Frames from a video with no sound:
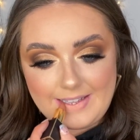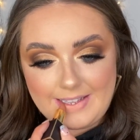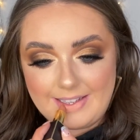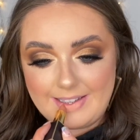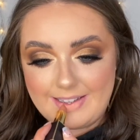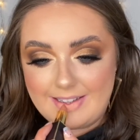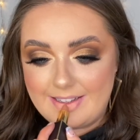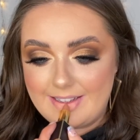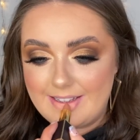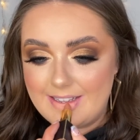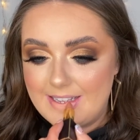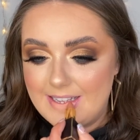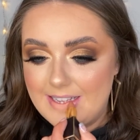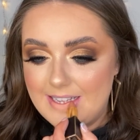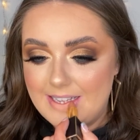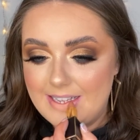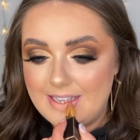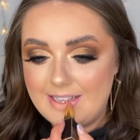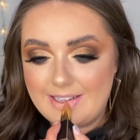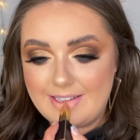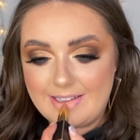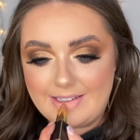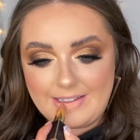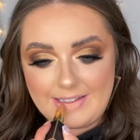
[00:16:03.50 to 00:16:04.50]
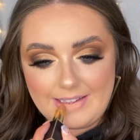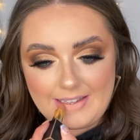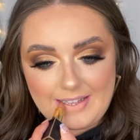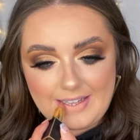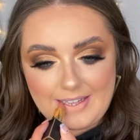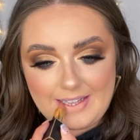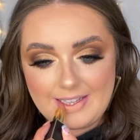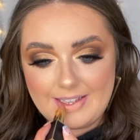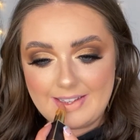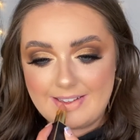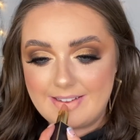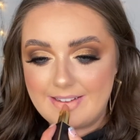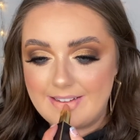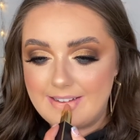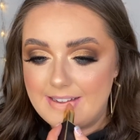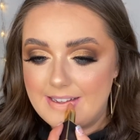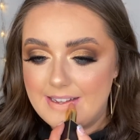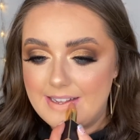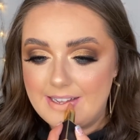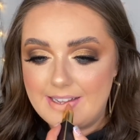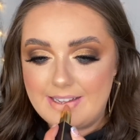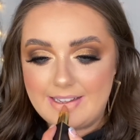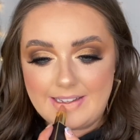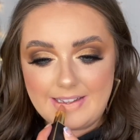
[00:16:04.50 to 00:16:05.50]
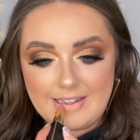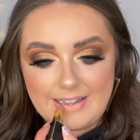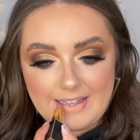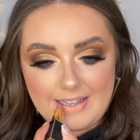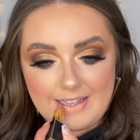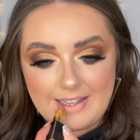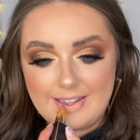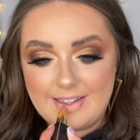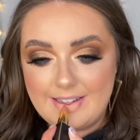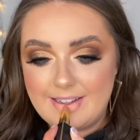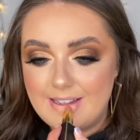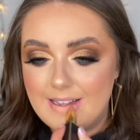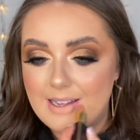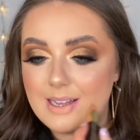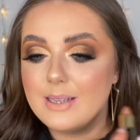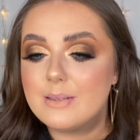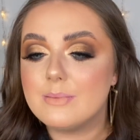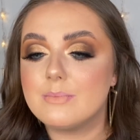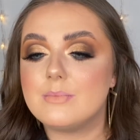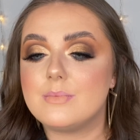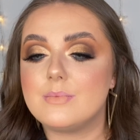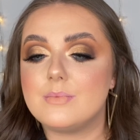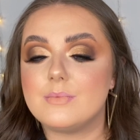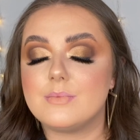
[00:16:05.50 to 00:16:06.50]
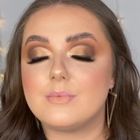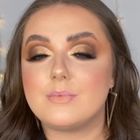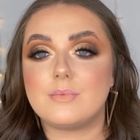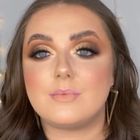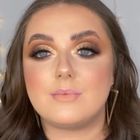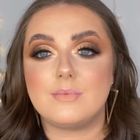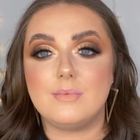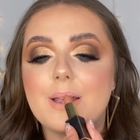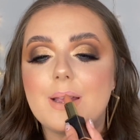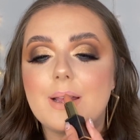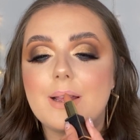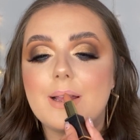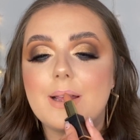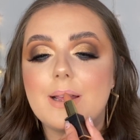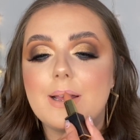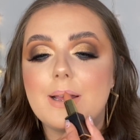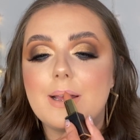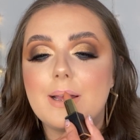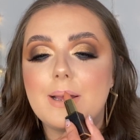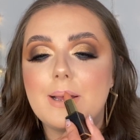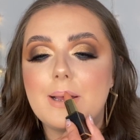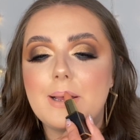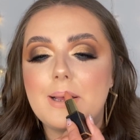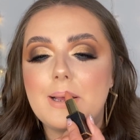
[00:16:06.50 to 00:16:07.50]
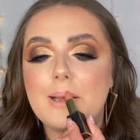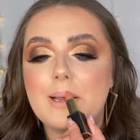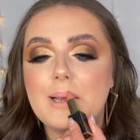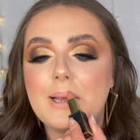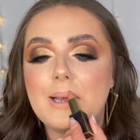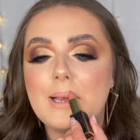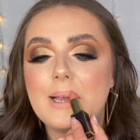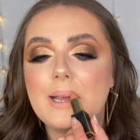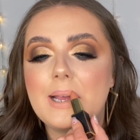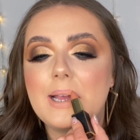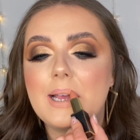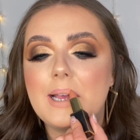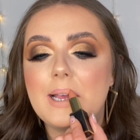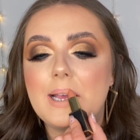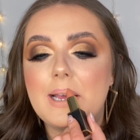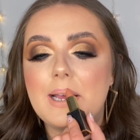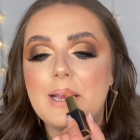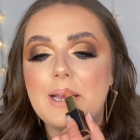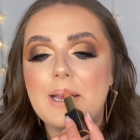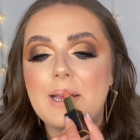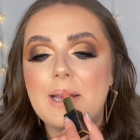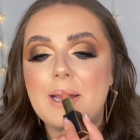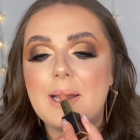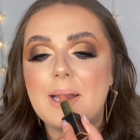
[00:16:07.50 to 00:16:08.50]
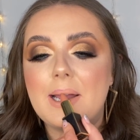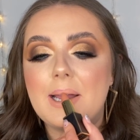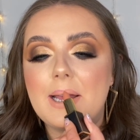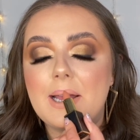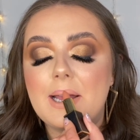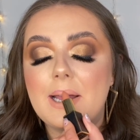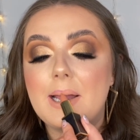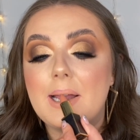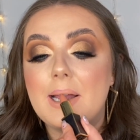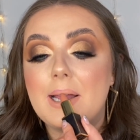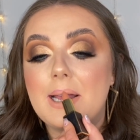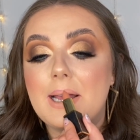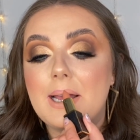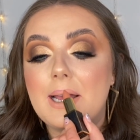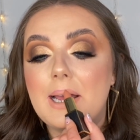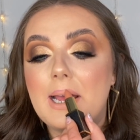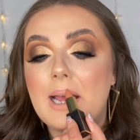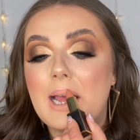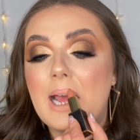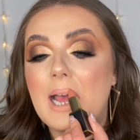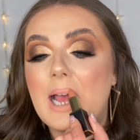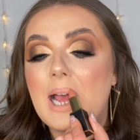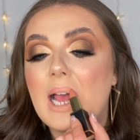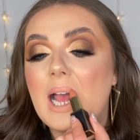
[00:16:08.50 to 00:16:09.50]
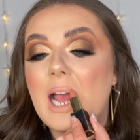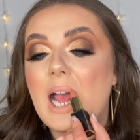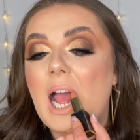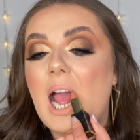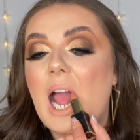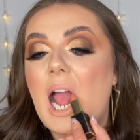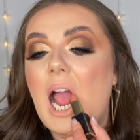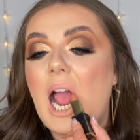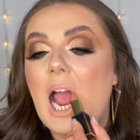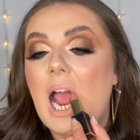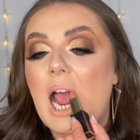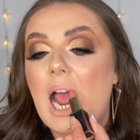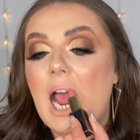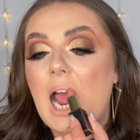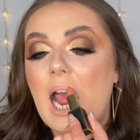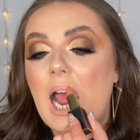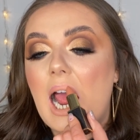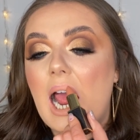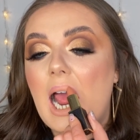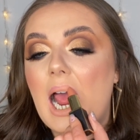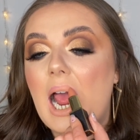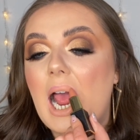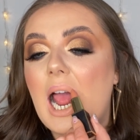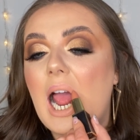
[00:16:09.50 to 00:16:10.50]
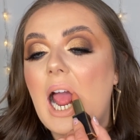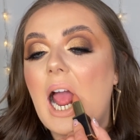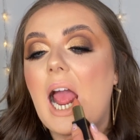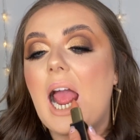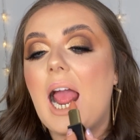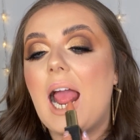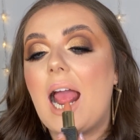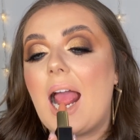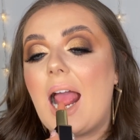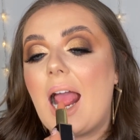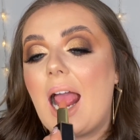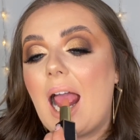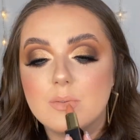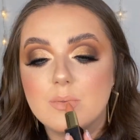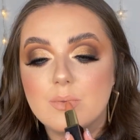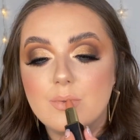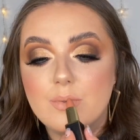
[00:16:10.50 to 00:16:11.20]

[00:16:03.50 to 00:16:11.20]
[no speech]